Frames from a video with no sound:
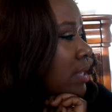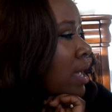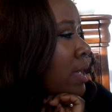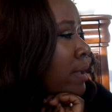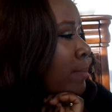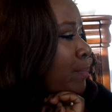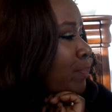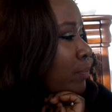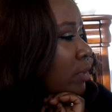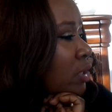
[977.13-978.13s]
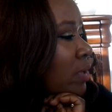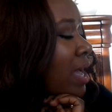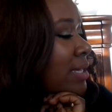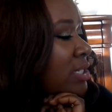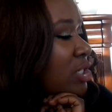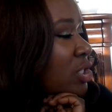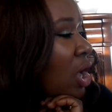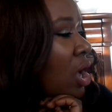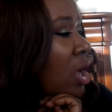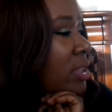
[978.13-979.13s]
You guys
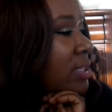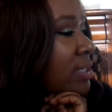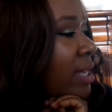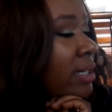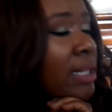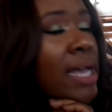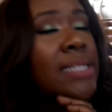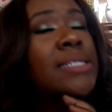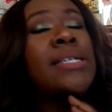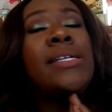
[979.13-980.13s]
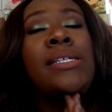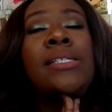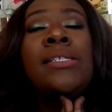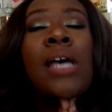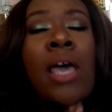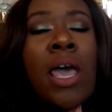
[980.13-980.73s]
saw the sunglasses